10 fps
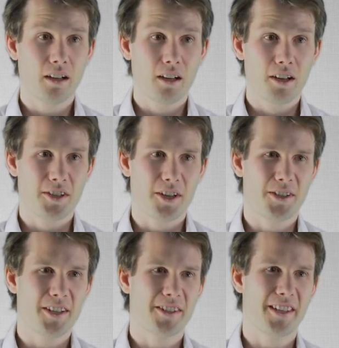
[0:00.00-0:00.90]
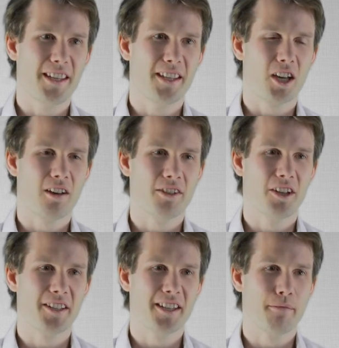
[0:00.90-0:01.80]
So since the
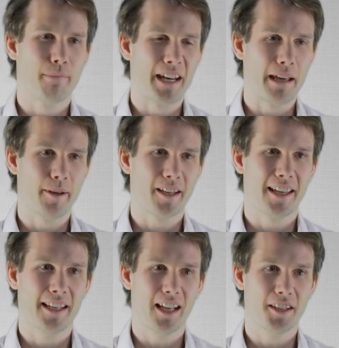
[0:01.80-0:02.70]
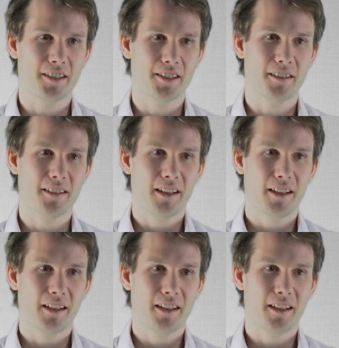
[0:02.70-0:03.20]
COVID-19 pandemic hit London,